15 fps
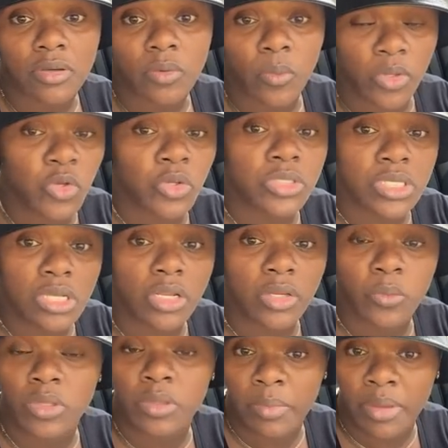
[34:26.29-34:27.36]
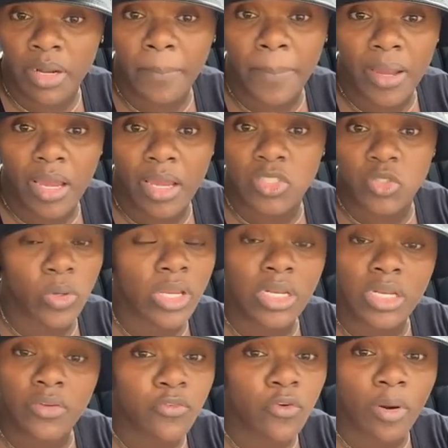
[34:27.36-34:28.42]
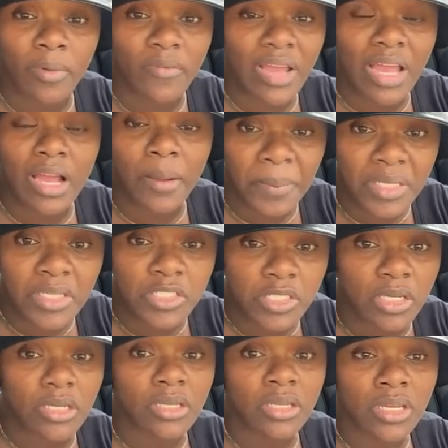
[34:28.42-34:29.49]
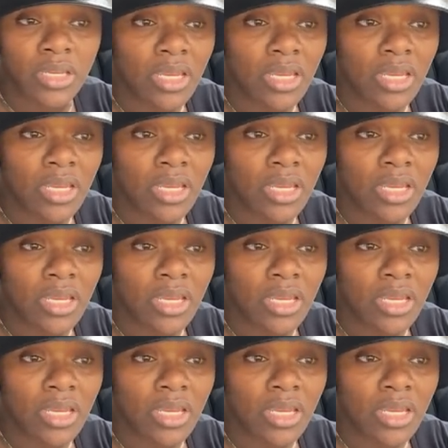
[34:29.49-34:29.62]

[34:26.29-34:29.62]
when you're dealing with menopause or any form of alopecia,